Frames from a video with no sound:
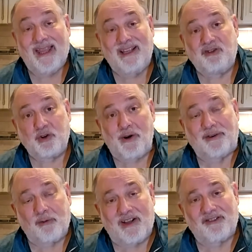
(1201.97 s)
Enjoy
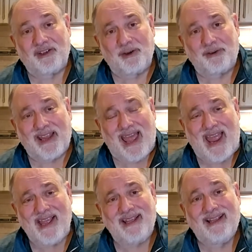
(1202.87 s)
the rest of your
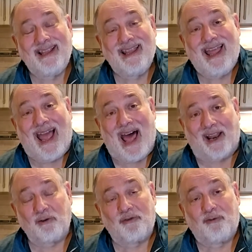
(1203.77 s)
day, and I
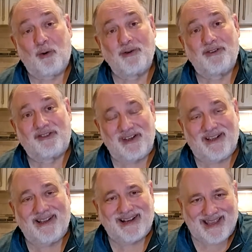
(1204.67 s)
look forward to
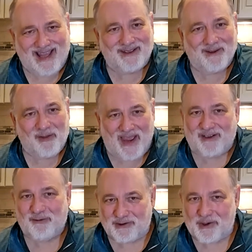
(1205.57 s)
seeing you again.
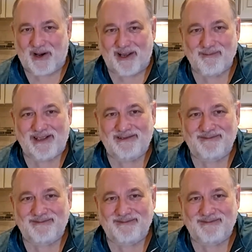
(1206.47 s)
Thanks for joining me.